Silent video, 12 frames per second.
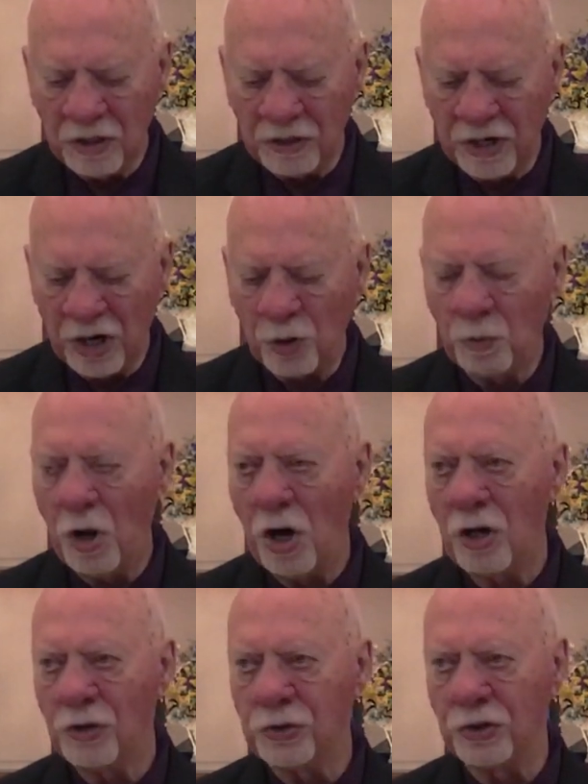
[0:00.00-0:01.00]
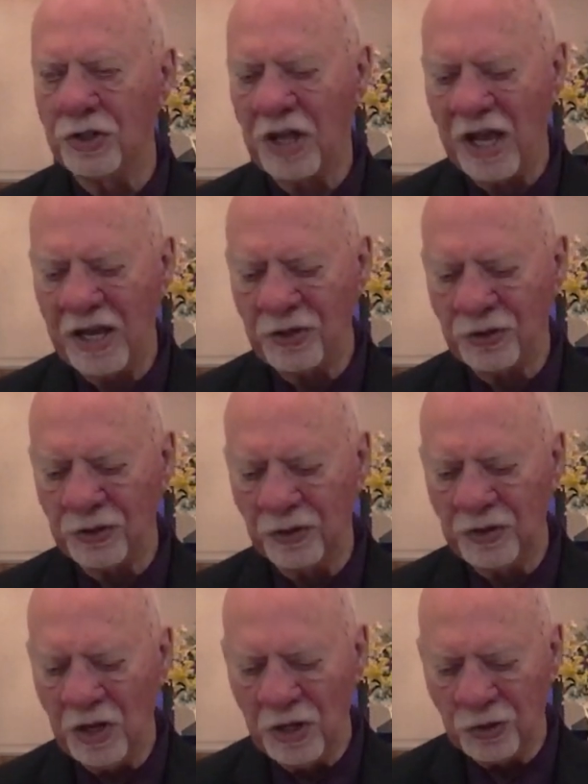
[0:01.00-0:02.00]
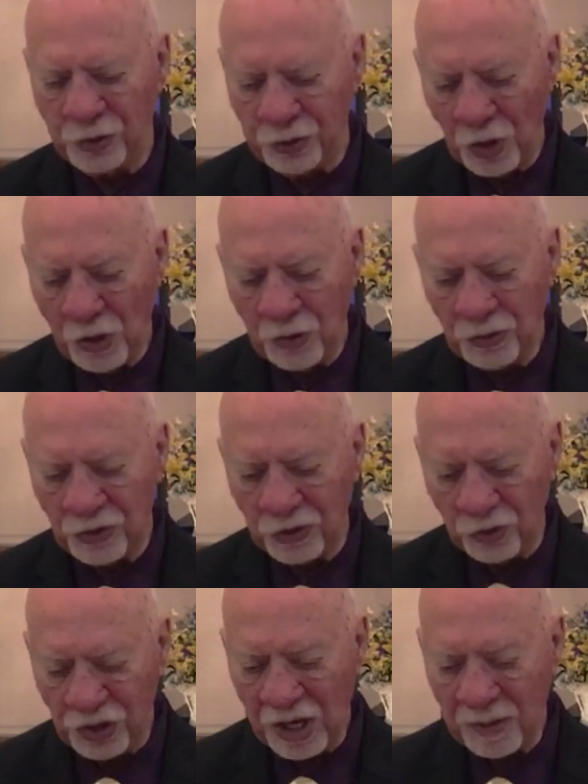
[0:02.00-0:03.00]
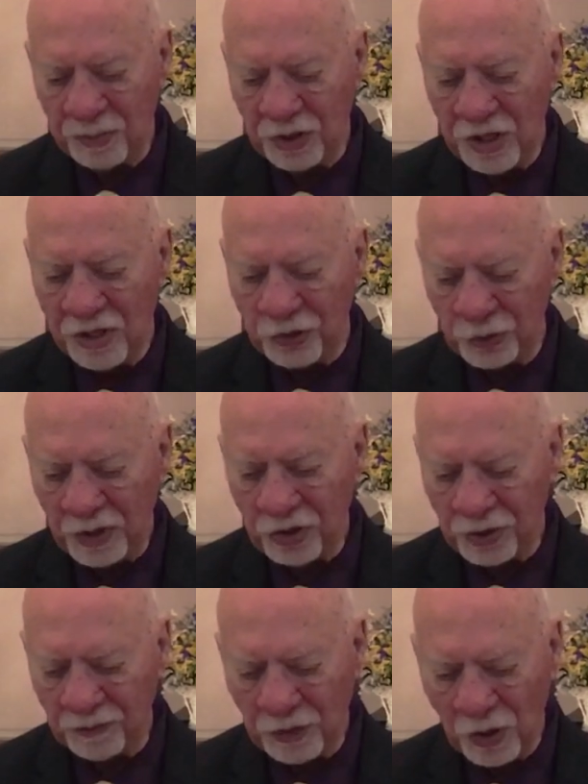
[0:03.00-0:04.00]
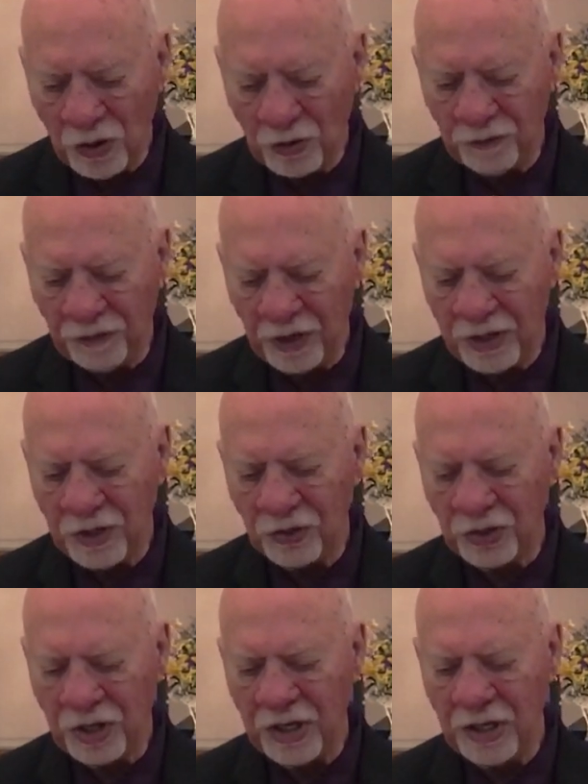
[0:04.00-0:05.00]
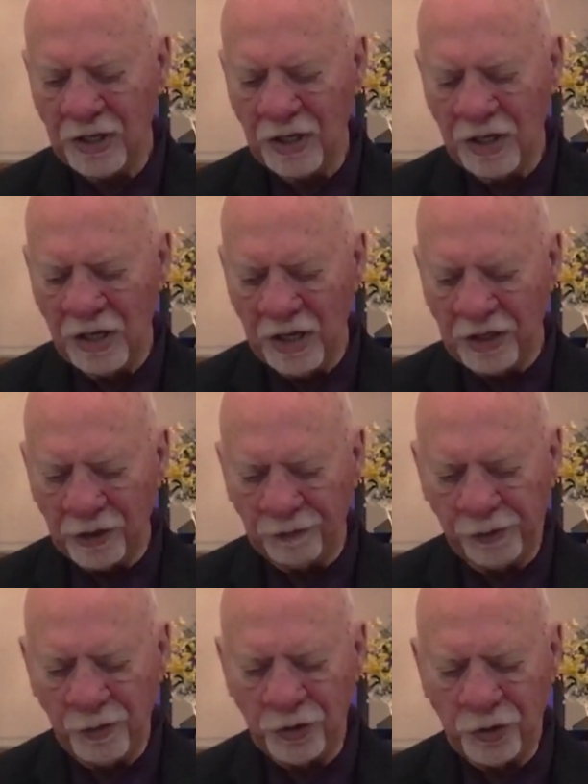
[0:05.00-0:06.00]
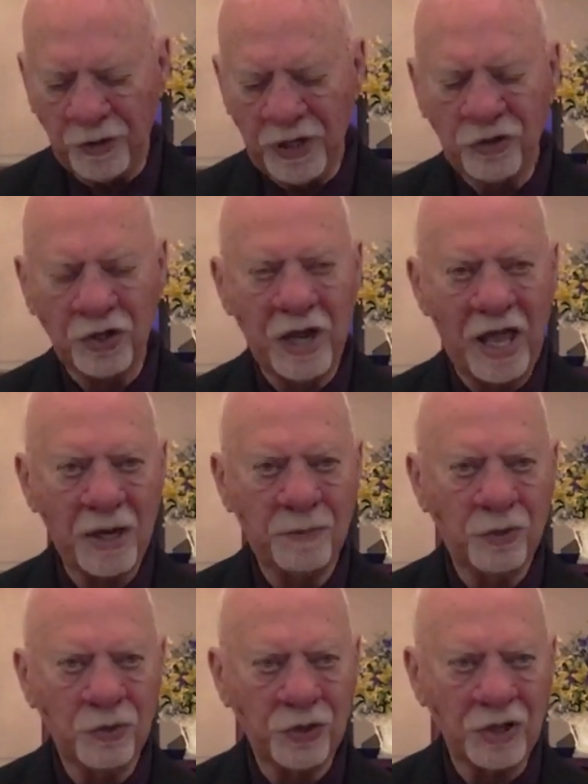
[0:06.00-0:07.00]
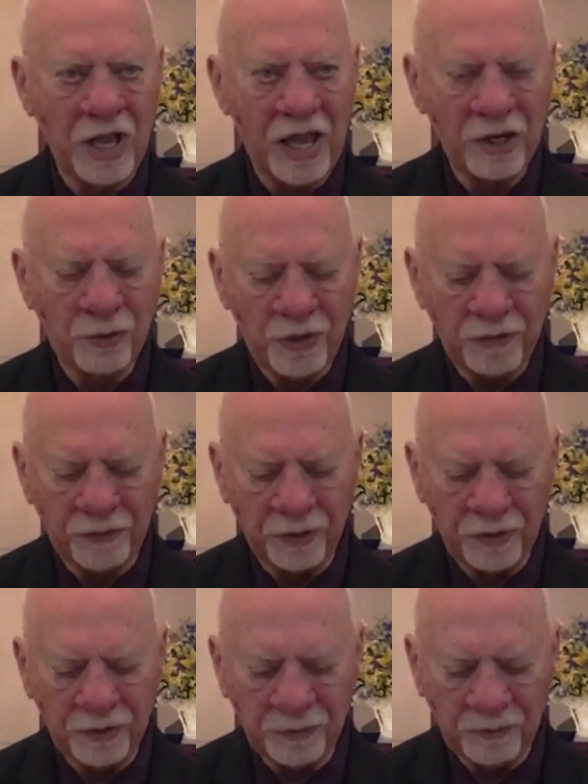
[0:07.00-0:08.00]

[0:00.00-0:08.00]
There are walls and gates and stones and gems, streets of gold filling the city. There are fruit trees and animals and a river.